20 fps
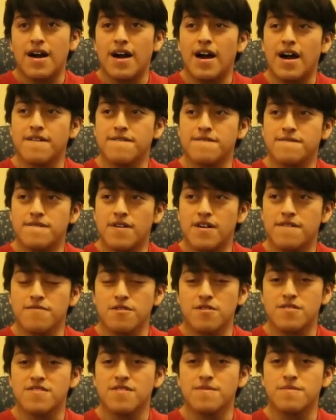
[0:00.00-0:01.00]
I've, I've
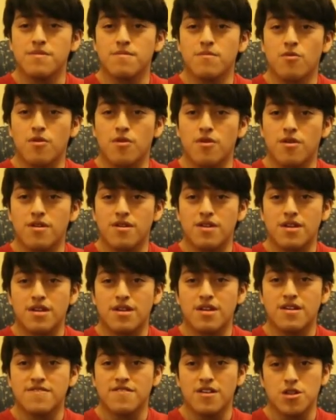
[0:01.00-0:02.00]
learned to be more
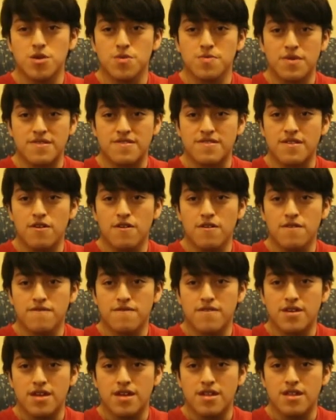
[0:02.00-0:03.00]
in touch with
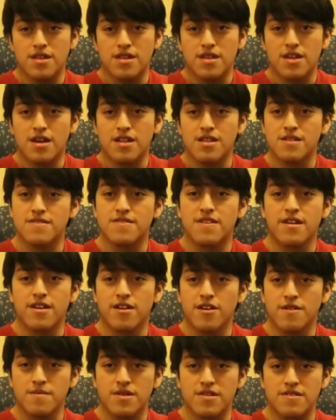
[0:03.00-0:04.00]
myself and kind of take
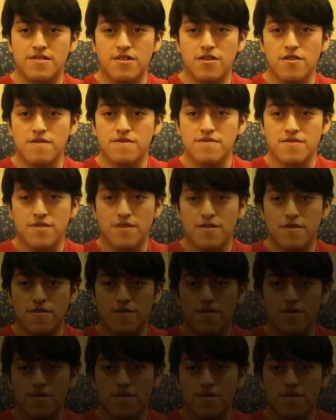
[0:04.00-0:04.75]
care of myself. So oh,